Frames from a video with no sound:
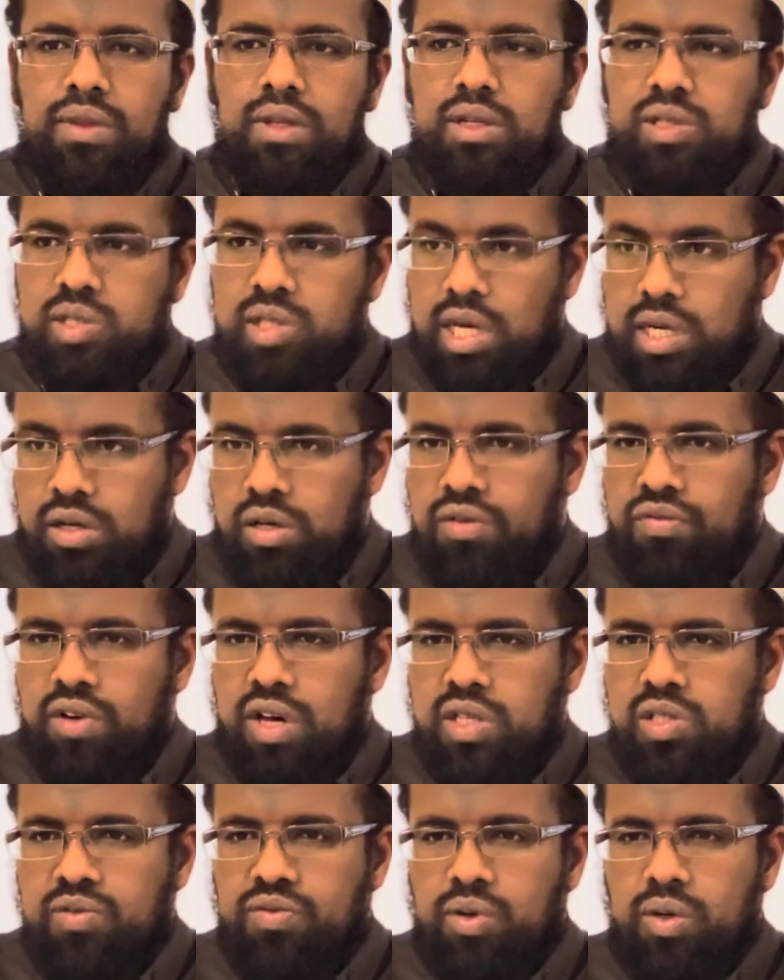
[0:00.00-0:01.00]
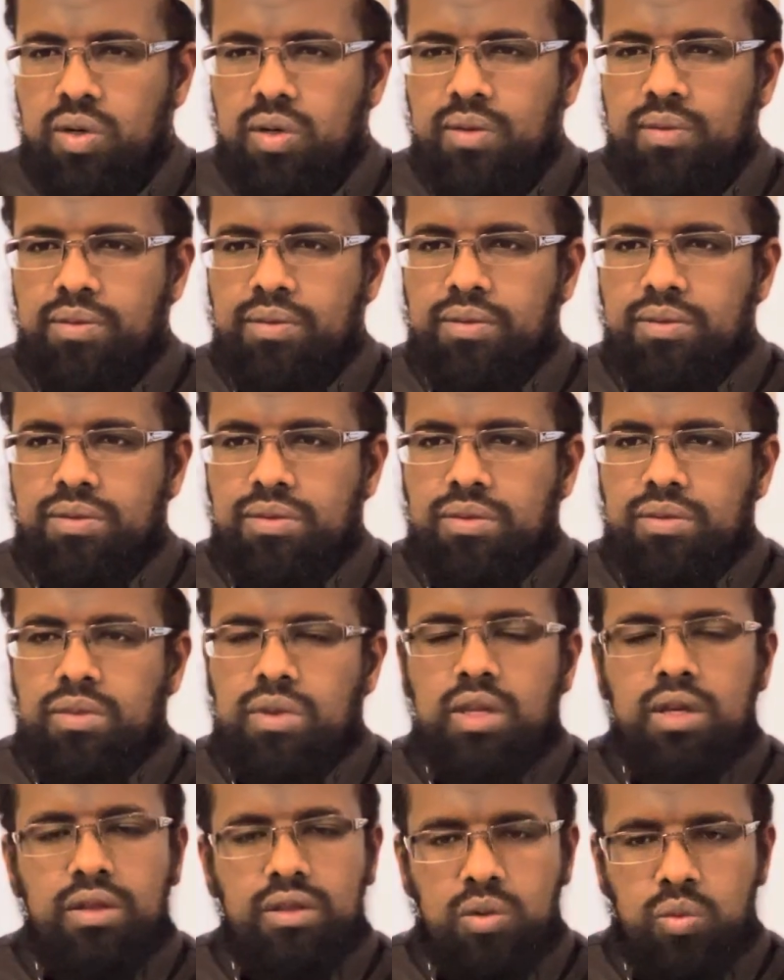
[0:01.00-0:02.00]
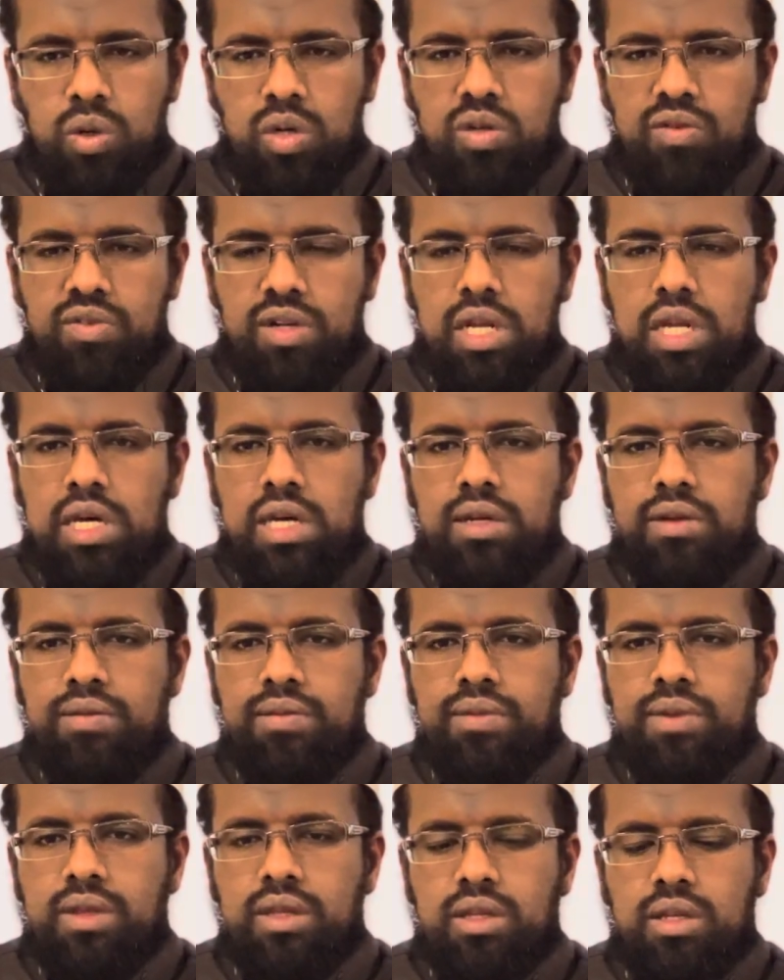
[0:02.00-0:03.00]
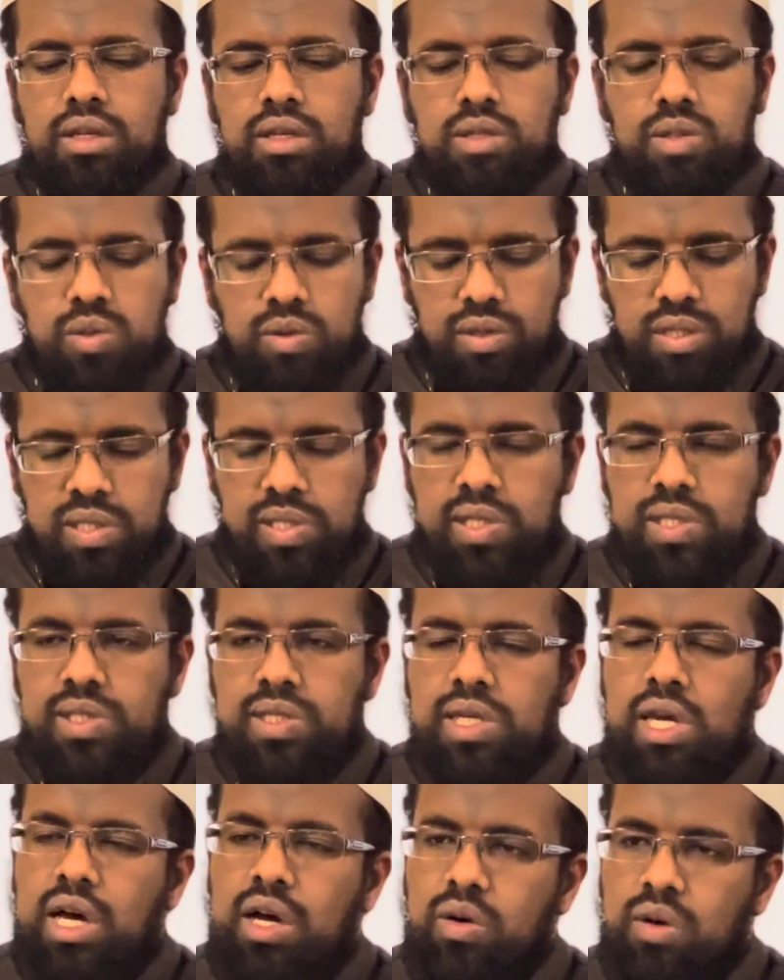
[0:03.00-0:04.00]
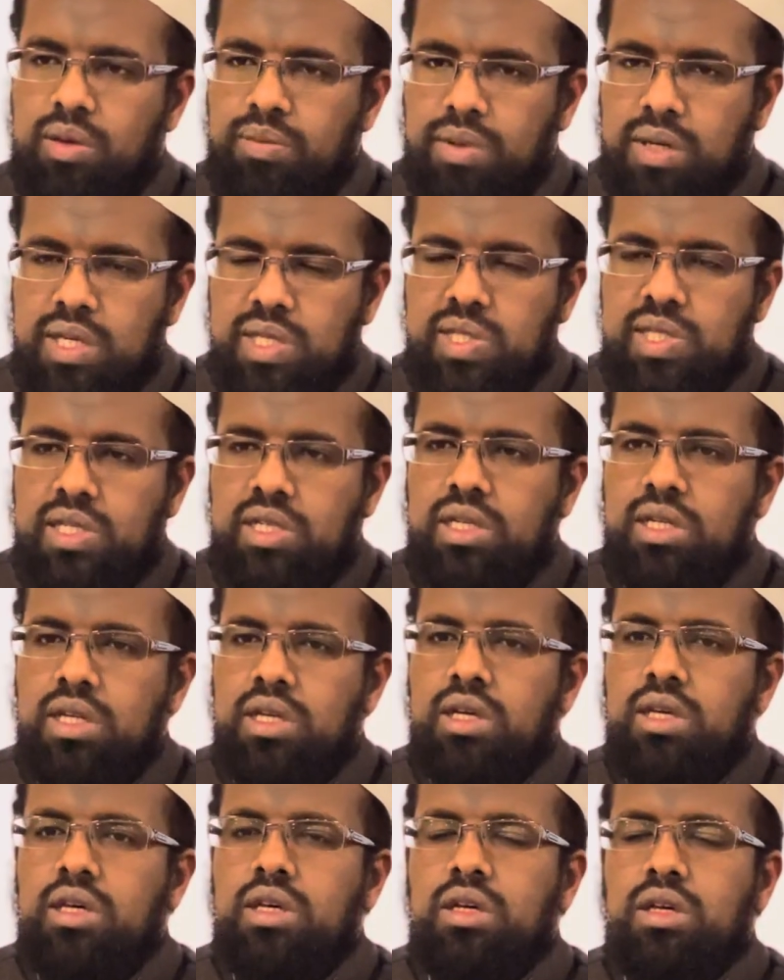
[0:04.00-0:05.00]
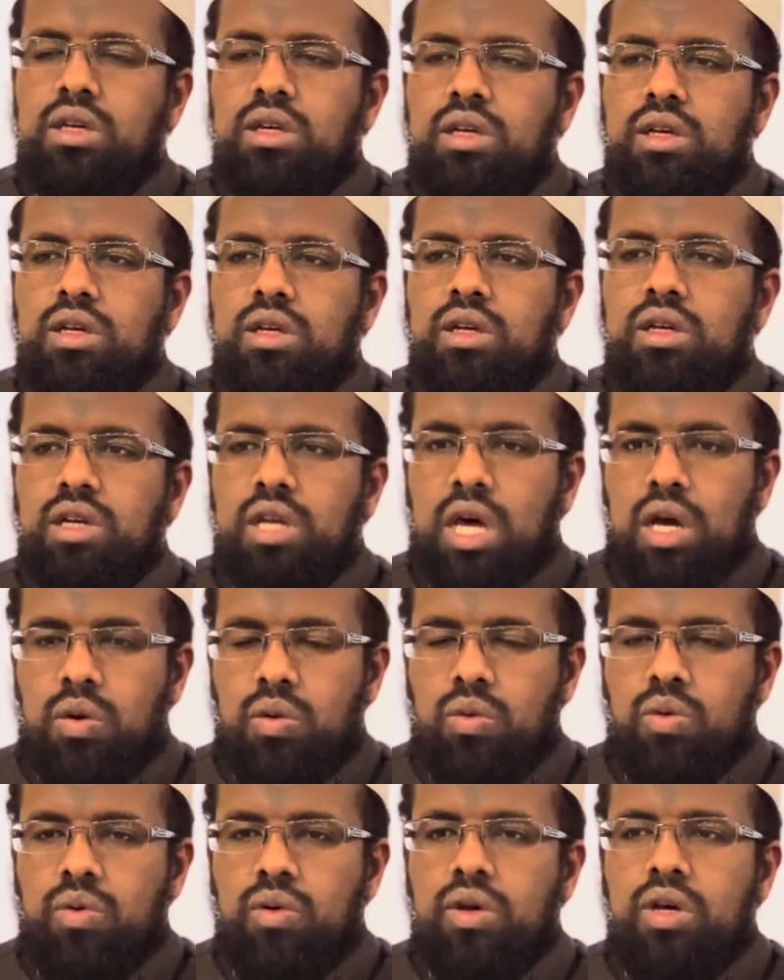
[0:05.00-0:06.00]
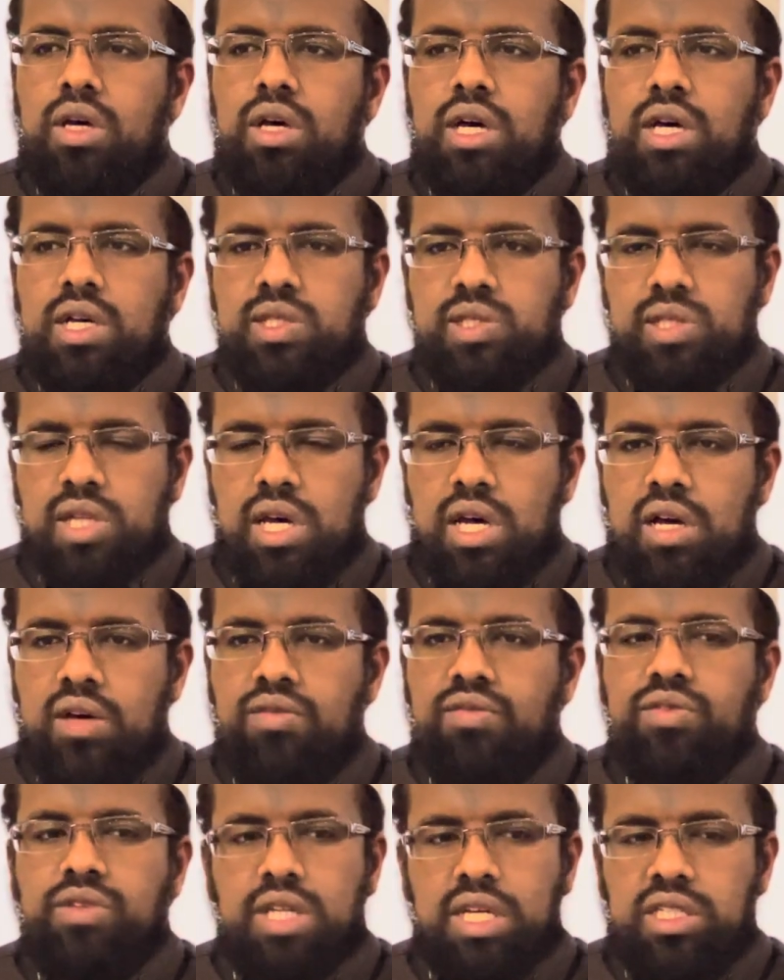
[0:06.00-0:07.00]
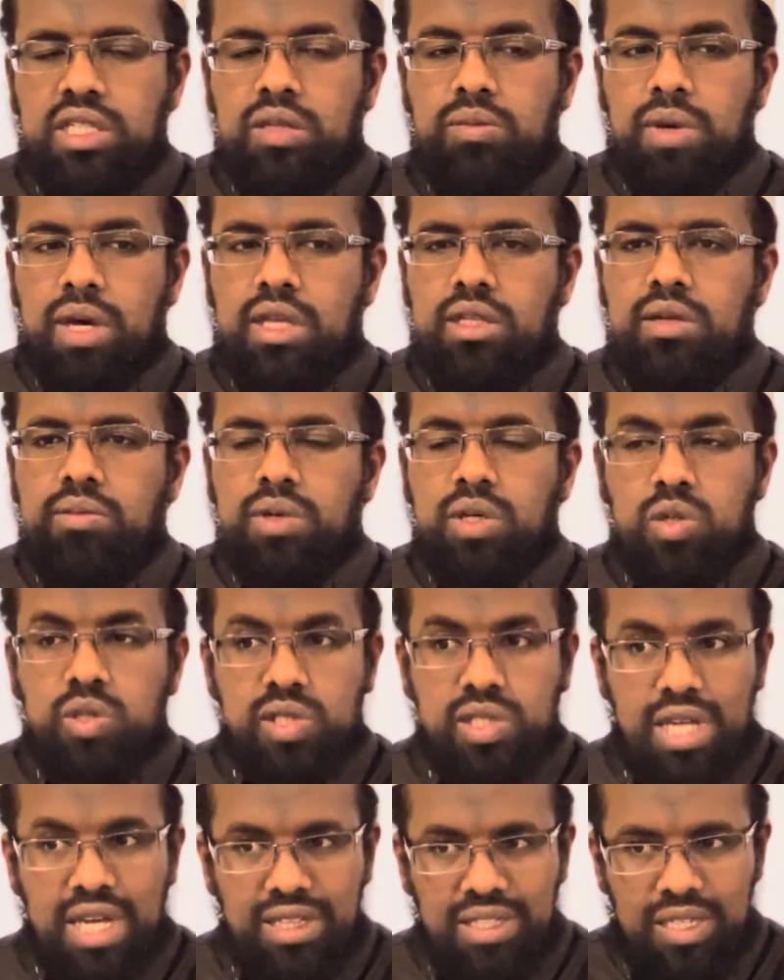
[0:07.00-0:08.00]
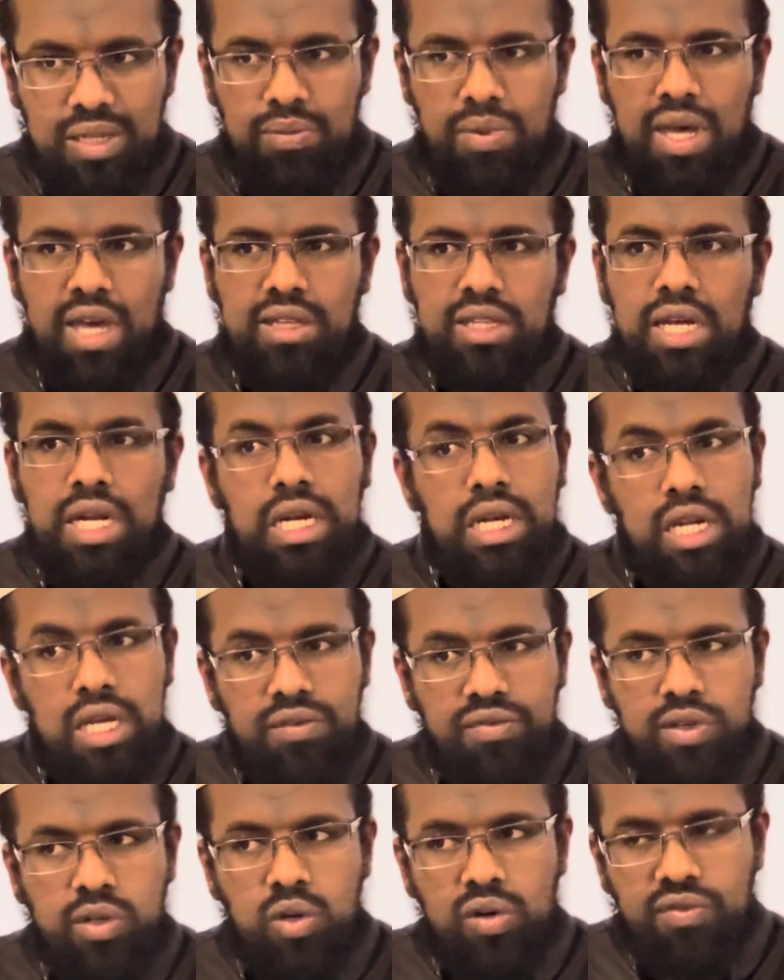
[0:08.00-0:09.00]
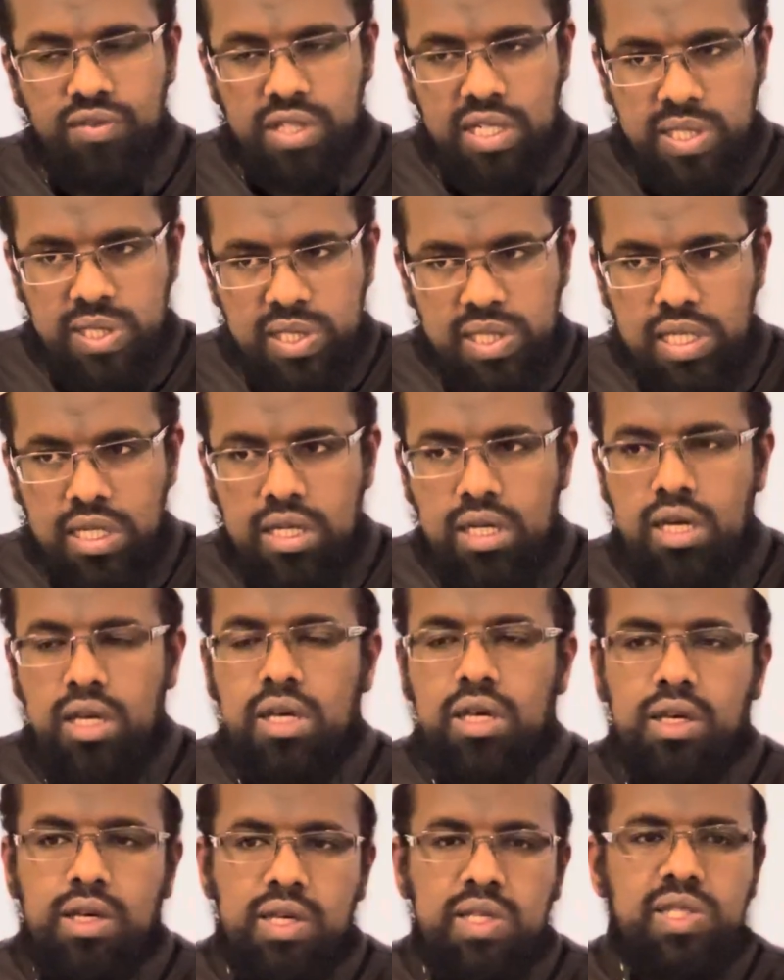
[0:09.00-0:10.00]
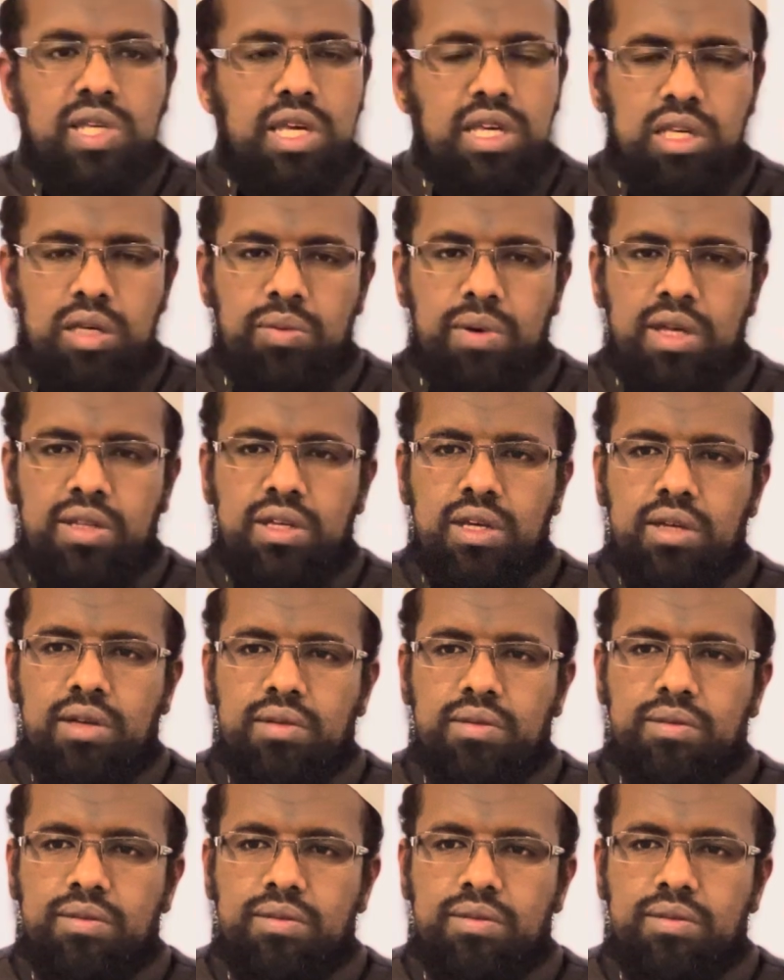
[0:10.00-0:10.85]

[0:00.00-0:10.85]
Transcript: sacrifice for? The word of Allah. So this is how a person now has to have that ibadah, because that ibadah, leaving off that sin, is a ibadah.